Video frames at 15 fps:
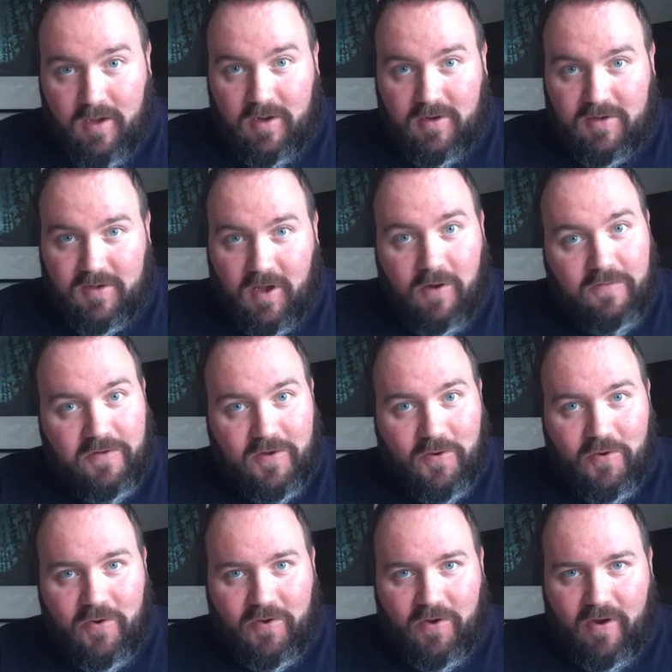yourself. You
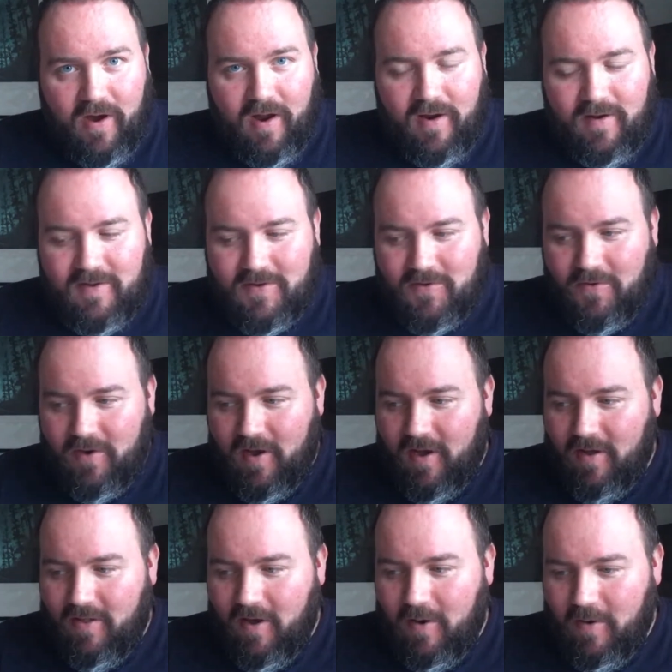know who you are. So
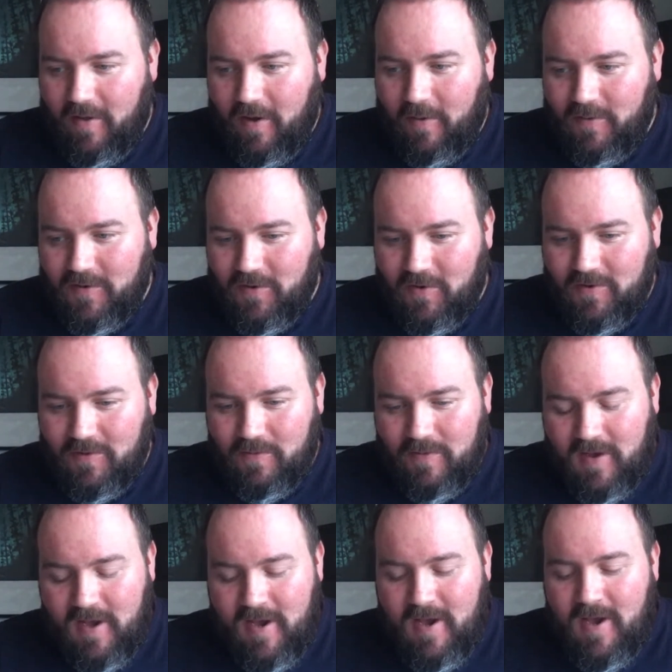that was awesome.
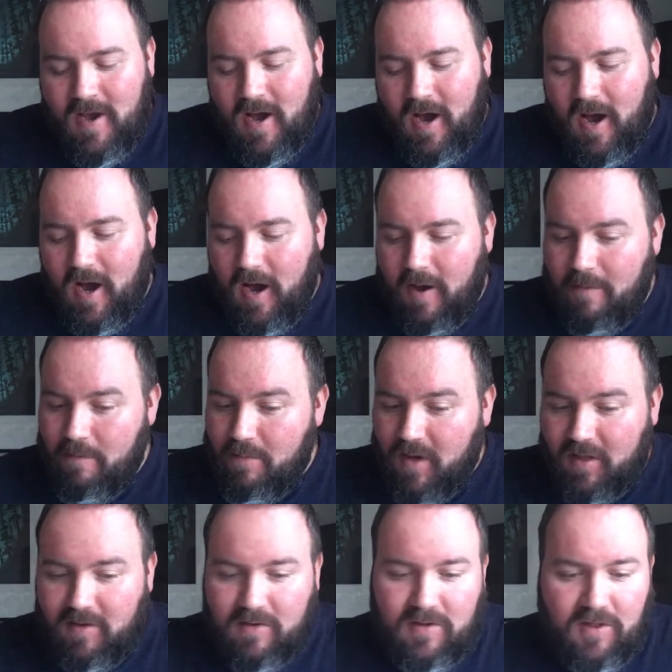
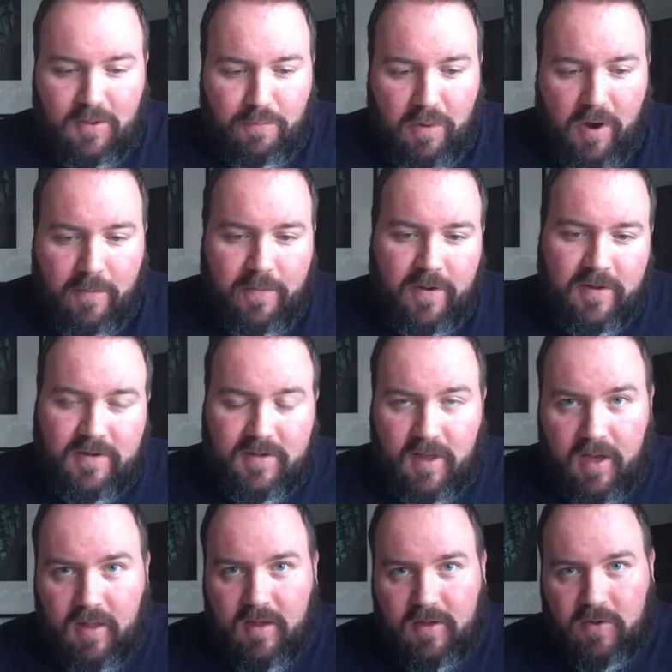Made it to the pub
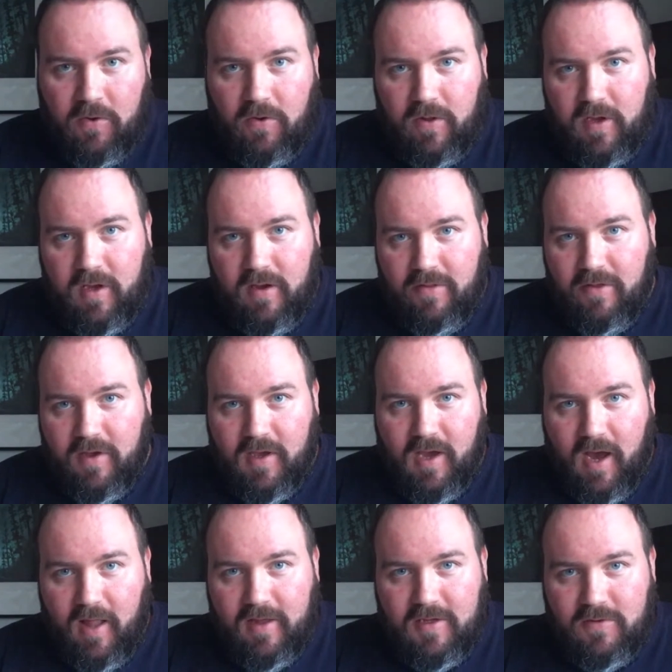slightly too late. I think
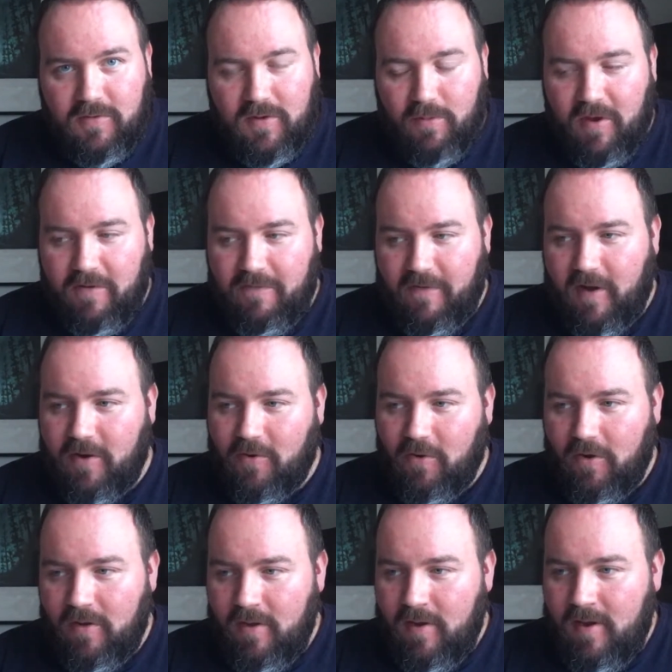Alex was a bit far
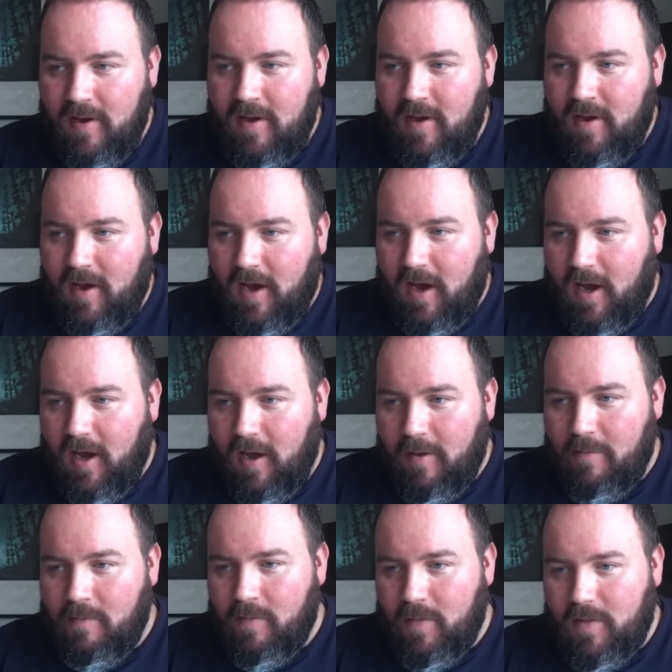gone.
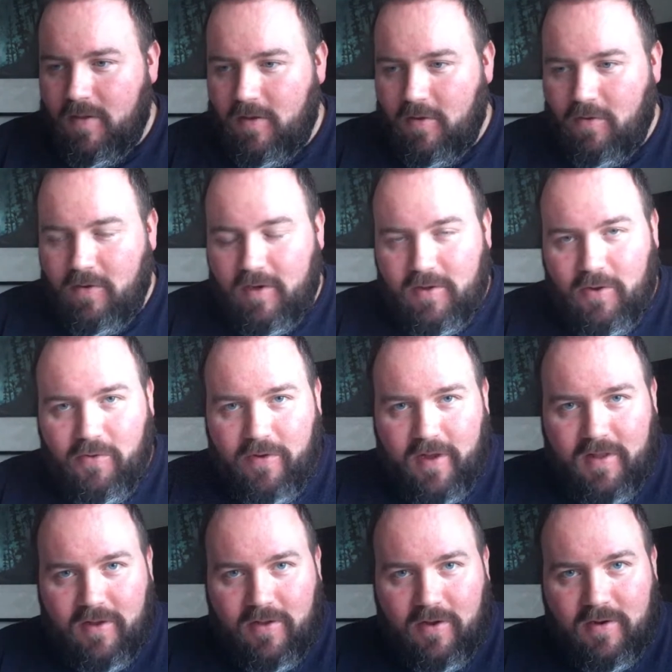He'd
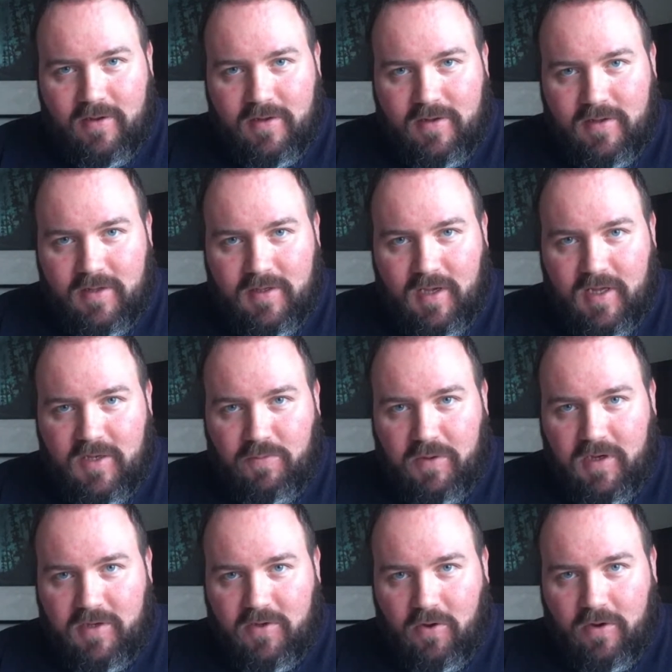already done his
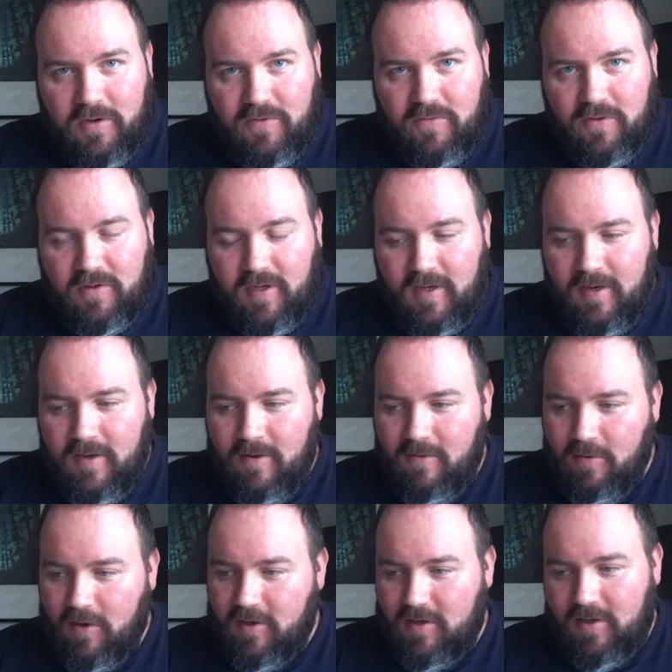HP sauce routine,
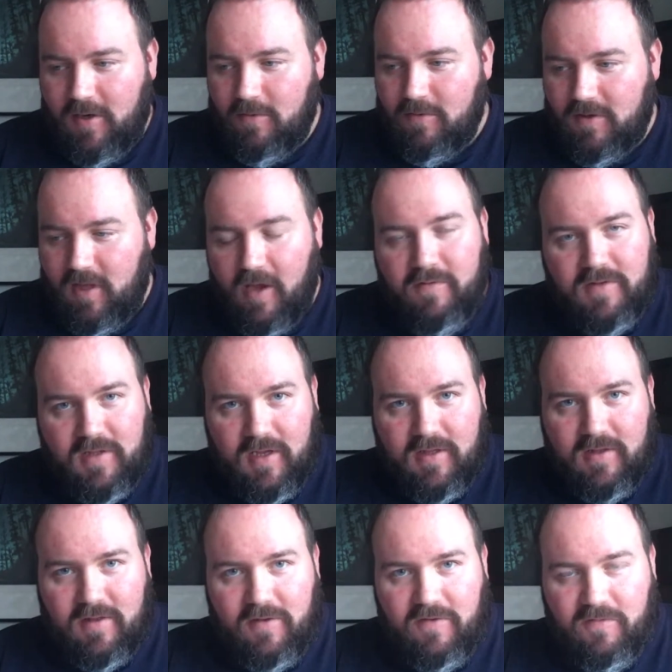which I was
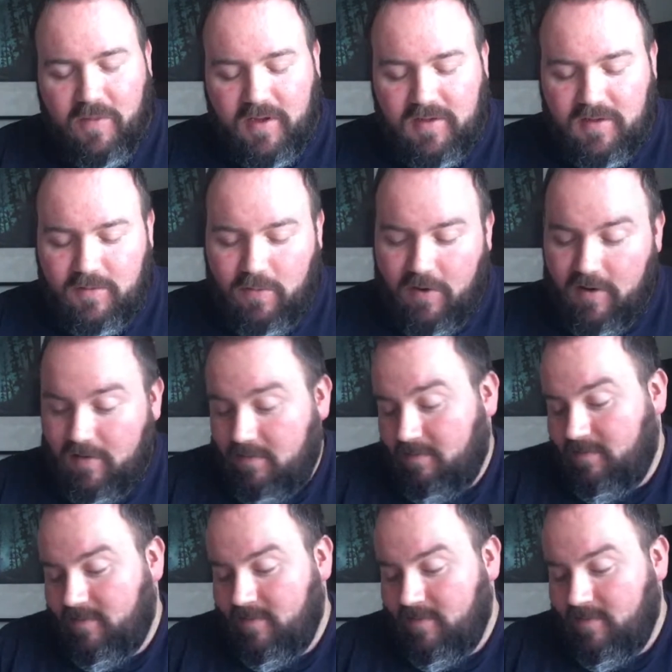devastated to have missed. But